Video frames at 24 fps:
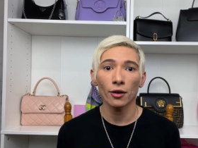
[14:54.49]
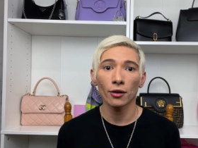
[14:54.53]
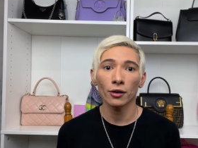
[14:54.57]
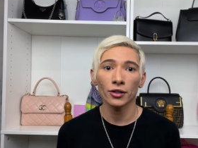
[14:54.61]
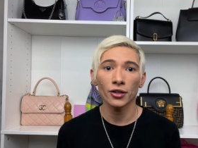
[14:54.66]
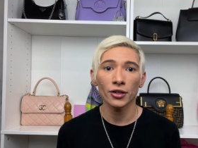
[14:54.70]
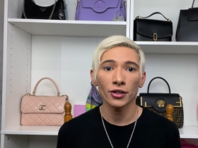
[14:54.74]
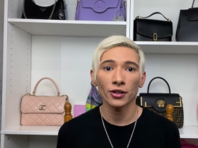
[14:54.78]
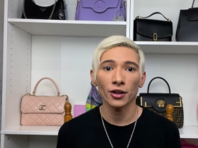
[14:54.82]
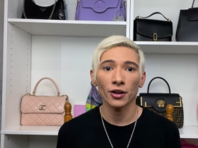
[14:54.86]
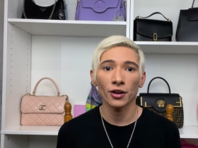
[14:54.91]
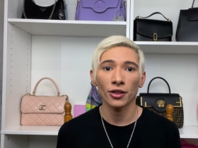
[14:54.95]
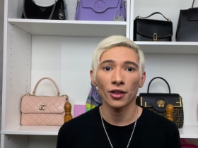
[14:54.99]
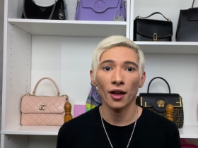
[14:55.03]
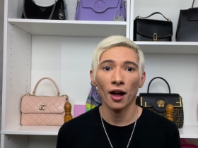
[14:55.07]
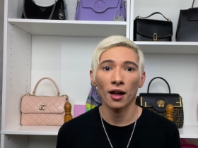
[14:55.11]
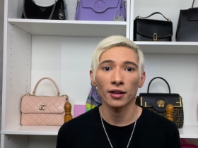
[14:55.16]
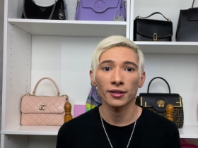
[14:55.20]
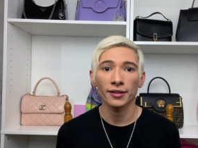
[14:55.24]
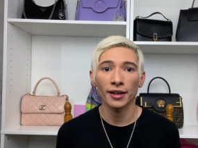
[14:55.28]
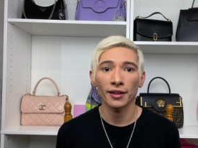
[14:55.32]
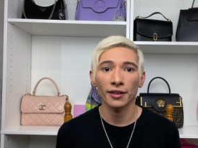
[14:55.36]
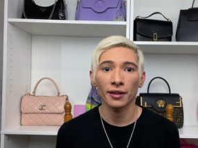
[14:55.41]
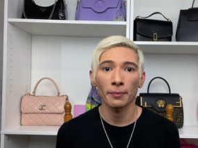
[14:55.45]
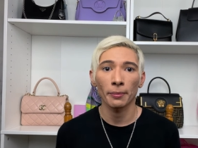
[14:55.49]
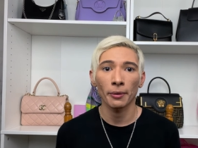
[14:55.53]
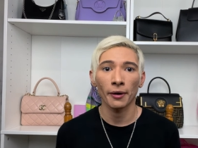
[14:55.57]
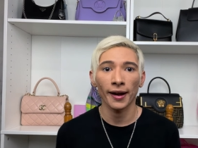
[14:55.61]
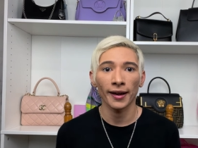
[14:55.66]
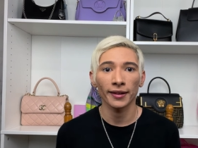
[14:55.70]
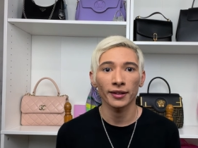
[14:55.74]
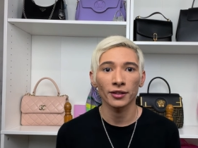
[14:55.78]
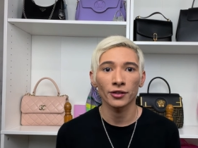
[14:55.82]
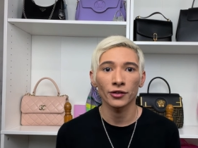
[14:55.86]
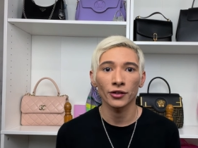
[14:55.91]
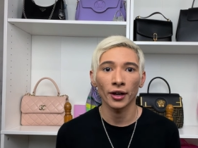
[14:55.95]
or just your thoughts on the
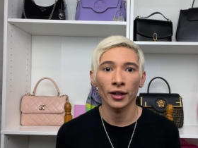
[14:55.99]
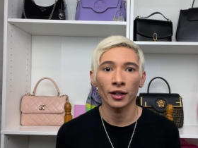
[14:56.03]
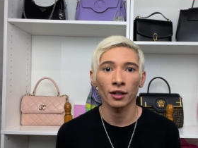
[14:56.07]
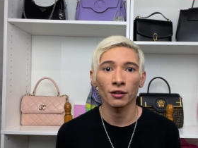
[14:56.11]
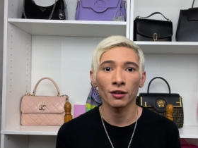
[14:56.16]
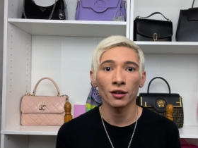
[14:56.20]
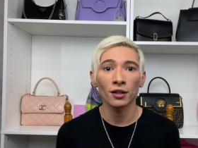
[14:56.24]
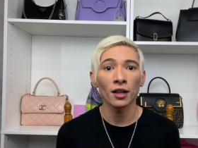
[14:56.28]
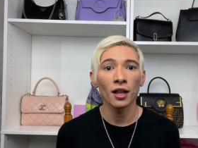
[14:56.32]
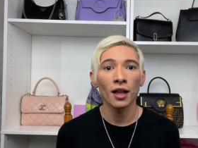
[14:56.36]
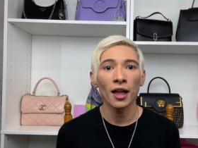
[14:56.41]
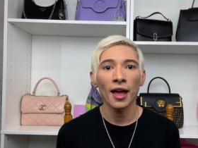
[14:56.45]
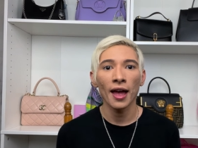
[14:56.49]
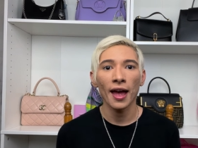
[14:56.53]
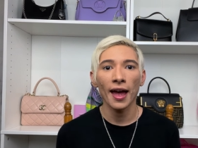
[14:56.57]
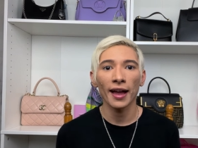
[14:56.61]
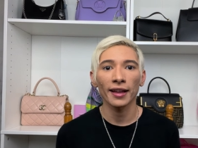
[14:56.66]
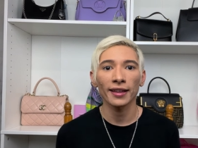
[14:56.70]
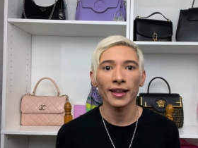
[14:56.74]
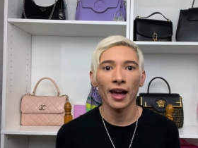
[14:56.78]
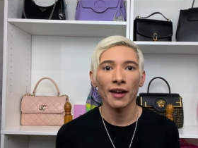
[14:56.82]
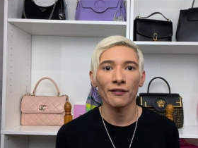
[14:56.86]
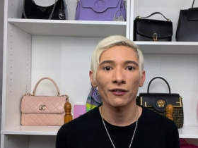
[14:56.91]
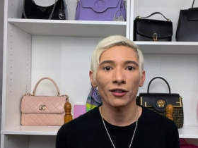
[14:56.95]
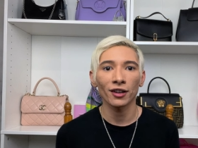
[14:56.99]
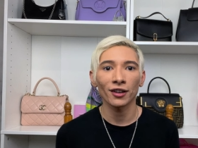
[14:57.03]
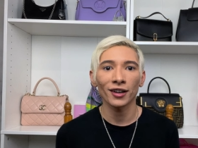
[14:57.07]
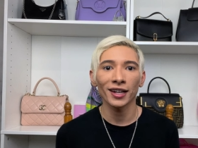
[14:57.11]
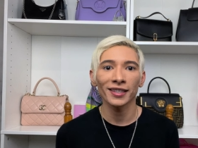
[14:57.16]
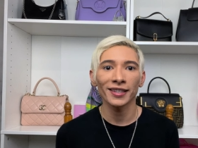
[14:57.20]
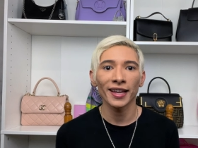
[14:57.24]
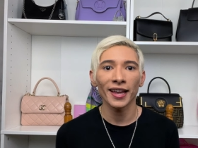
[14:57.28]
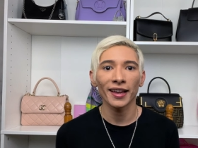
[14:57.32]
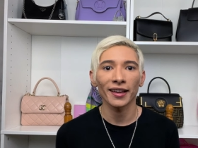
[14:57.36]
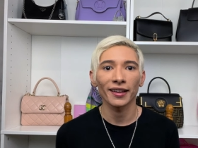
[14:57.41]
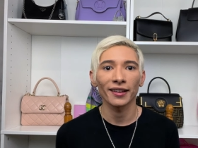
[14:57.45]
brand in general, and have a great
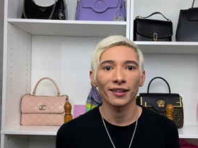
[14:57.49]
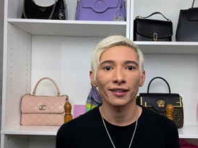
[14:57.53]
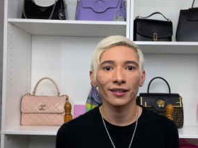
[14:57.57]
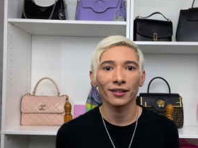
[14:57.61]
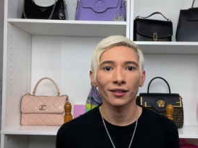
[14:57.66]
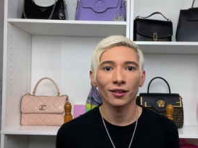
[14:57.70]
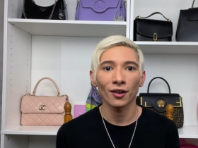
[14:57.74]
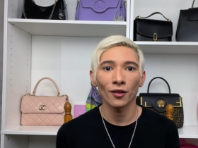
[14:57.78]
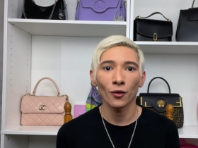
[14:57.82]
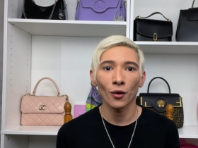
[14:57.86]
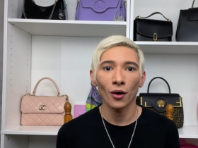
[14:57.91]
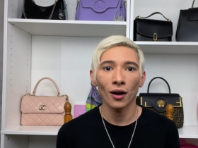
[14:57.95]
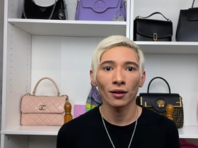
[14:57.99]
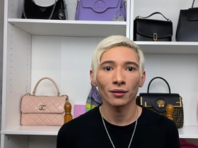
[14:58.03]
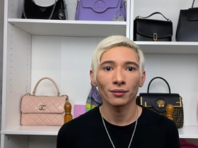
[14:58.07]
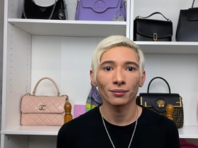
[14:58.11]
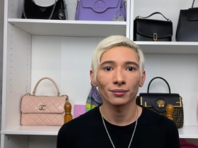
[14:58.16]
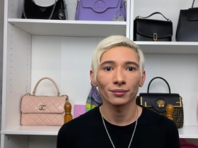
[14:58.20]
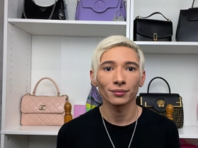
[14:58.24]
day. Au revoir.